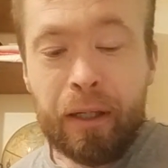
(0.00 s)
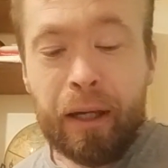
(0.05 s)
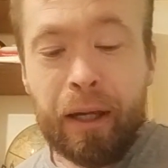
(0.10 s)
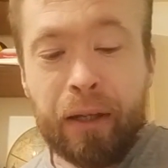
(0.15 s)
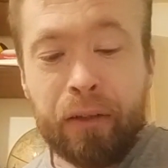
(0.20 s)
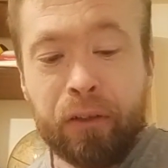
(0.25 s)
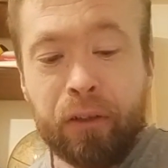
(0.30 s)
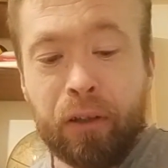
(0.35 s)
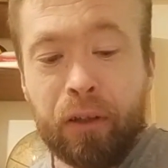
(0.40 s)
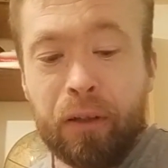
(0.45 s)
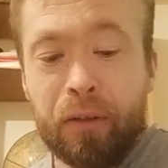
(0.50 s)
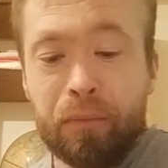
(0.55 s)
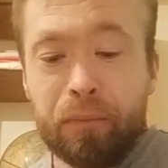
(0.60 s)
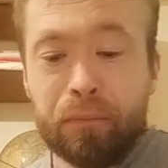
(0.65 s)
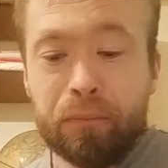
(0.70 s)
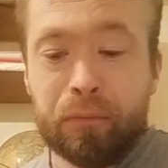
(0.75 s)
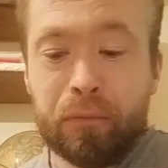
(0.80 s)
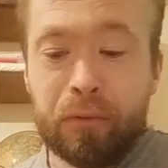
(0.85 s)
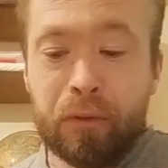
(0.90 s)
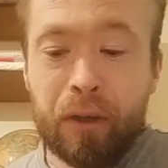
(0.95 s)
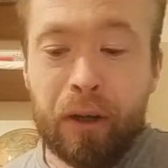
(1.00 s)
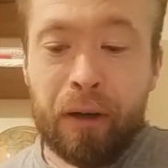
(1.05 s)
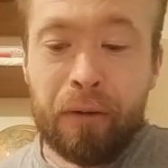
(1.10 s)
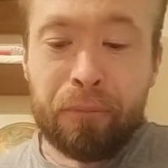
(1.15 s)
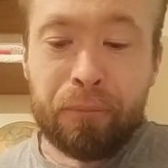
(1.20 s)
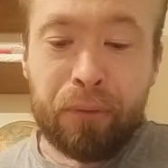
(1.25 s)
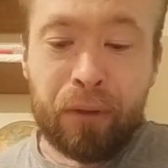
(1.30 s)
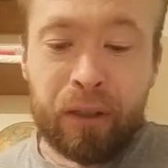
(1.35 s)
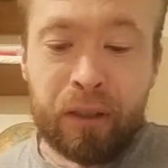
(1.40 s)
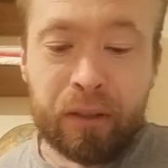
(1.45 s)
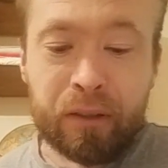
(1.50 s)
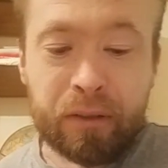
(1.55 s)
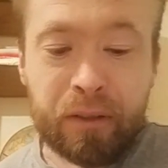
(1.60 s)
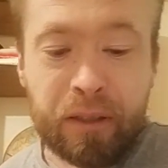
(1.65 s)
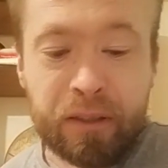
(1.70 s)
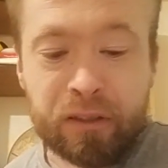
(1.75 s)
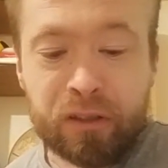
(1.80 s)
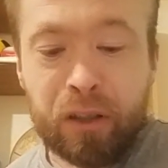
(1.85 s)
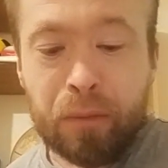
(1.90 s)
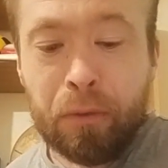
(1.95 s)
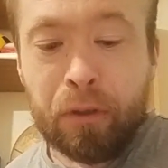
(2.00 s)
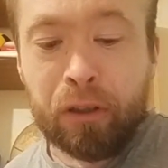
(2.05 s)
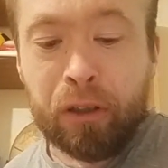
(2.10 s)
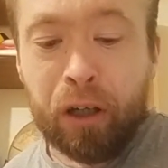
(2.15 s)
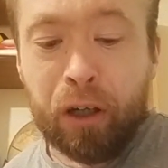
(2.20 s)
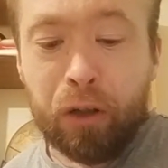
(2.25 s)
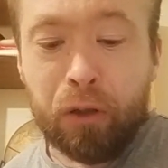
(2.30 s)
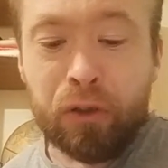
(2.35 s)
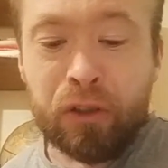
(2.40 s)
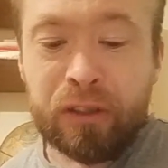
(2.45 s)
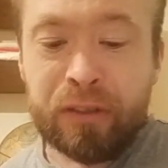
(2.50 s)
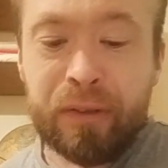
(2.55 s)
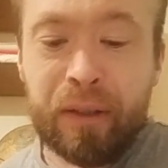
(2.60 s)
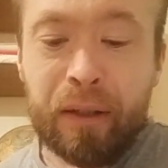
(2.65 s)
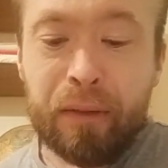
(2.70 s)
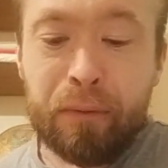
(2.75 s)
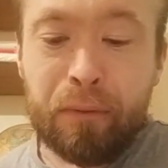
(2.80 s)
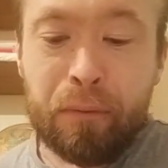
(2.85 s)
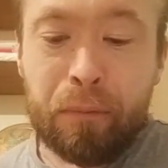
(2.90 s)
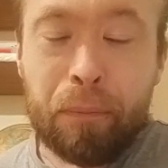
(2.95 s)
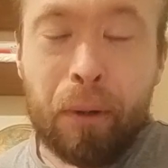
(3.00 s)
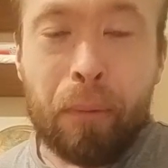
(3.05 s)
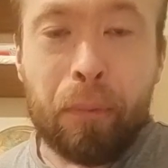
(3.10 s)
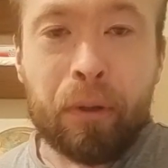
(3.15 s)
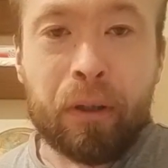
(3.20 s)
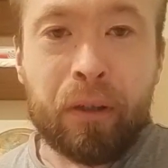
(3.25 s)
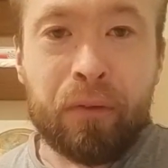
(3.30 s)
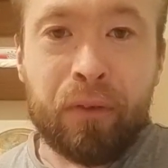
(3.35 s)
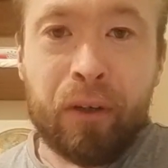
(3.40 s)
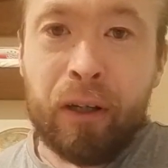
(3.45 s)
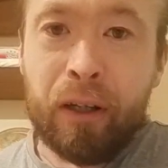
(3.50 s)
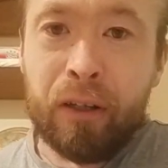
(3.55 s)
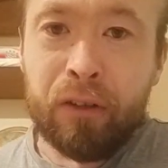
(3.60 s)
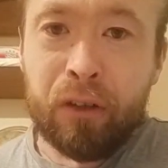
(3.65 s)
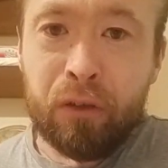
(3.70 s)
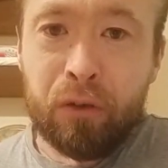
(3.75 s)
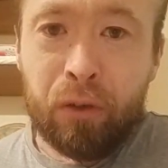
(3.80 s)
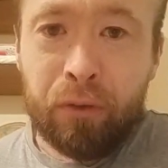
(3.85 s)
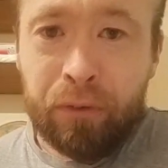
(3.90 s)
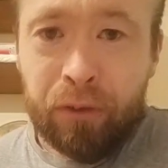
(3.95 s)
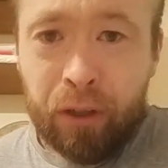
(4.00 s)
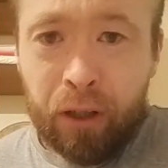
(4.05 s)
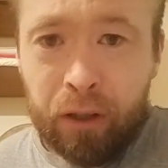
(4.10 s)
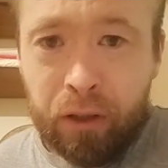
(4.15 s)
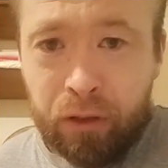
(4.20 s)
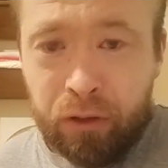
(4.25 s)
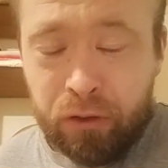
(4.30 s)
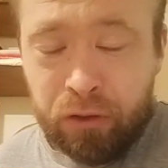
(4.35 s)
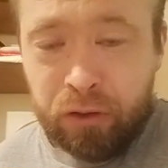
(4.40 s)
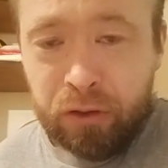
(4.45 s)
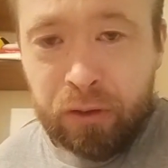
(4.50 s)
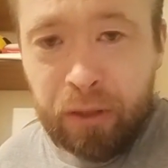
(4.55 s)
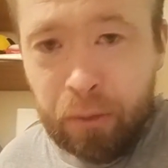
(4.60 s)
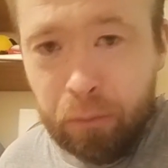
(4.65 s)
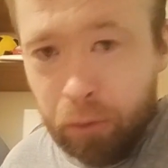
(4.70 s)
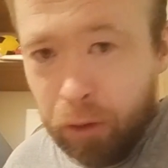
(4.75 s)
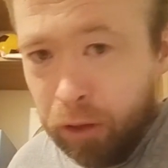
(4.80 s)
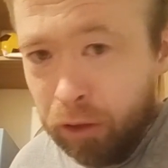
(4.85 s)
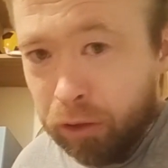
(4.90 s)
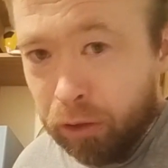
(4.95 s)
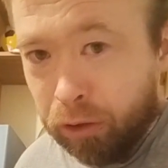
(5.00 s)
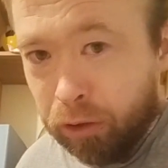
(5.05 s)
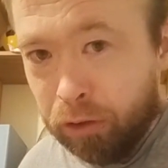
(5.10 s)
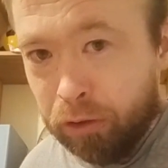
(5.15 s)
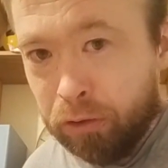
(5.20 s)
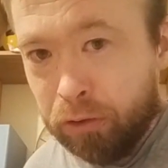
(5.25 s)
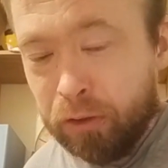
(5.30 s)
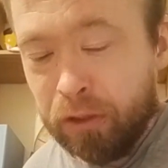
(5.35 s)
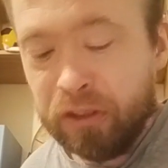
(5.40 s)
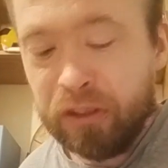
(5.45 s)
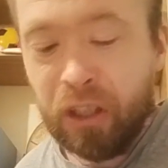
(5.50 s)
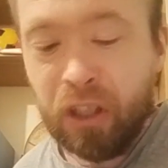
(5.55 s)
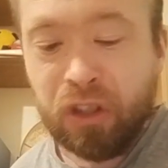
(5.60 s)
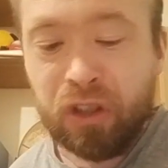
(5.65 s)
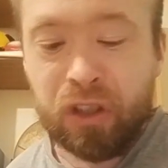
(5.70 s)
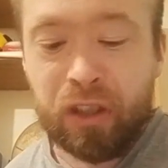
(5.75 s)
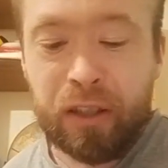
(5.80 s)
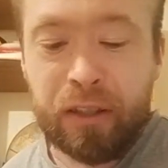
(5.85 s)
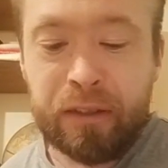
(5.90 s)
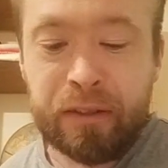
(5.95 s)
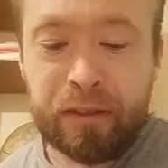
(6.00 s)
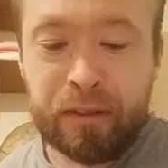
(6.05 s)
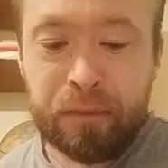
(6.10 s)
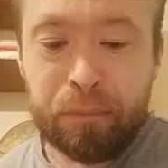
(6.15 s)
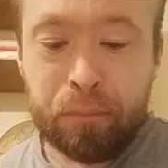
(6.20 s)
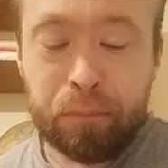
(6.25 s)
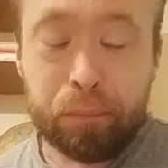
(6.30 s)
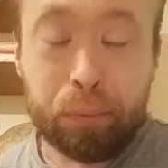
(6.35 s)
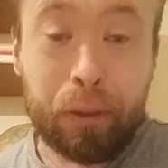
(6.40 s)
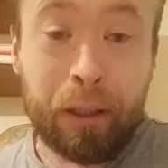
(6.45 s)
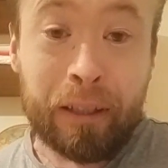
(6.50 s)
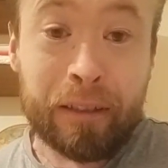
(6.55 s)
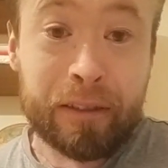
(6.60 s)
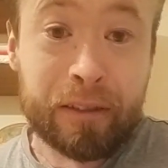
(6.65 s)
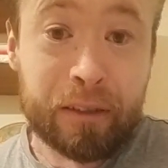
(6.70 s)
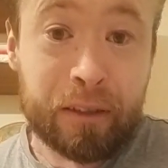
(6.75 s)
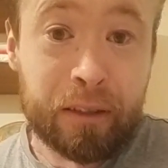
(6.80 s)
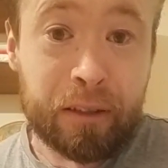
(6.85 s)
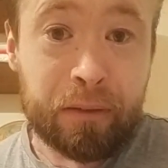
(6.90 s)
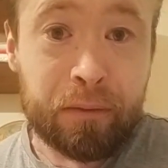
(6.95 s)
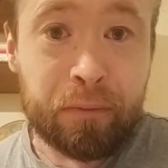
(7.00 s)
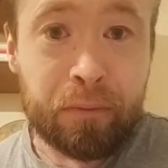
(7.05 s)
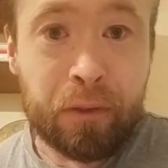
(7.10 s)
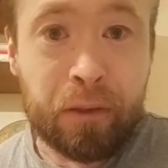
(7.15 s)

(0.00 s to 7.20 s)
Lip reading: And I think there's common goals that Republic of Ireland and Northern Ireland can work on, such as Brexit.